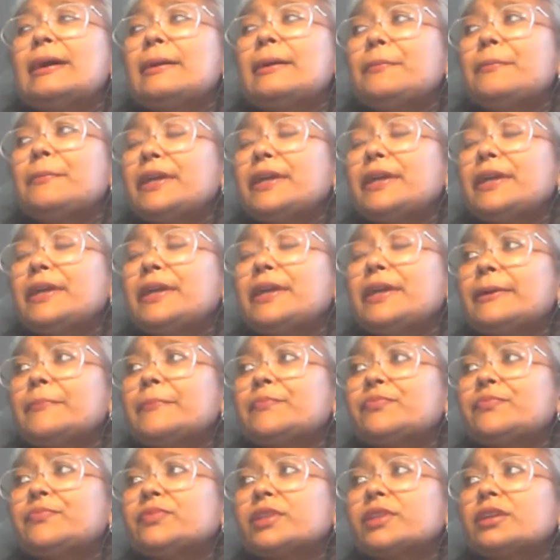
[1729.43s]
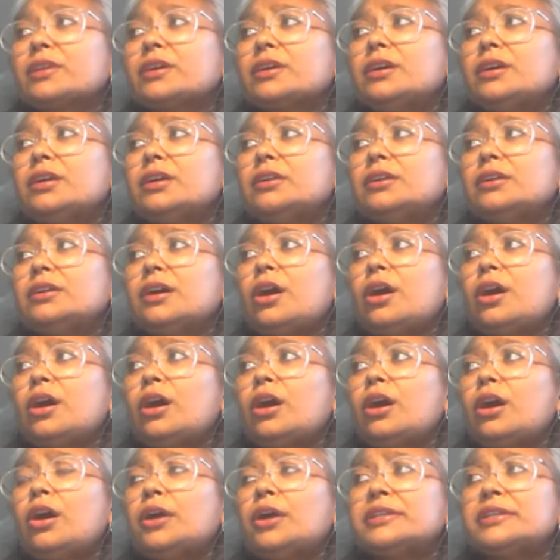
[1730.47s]
But
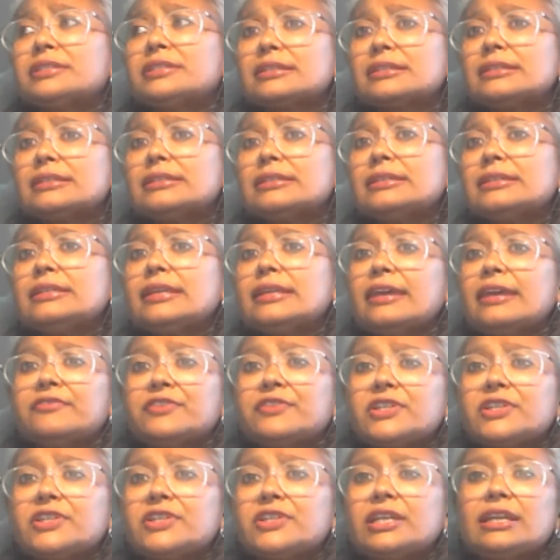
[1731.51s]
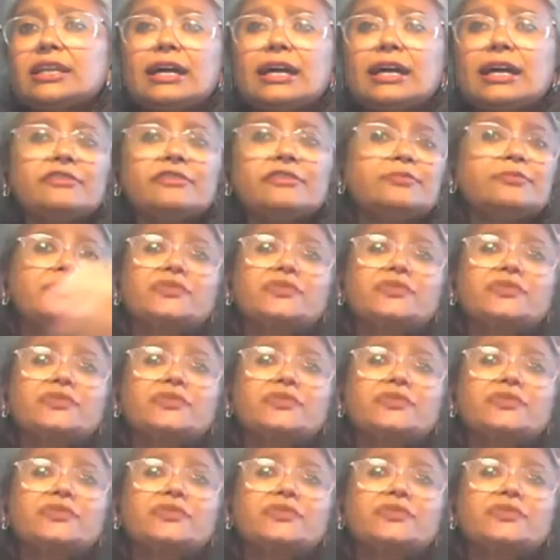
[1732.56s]
honestly, in everyday life,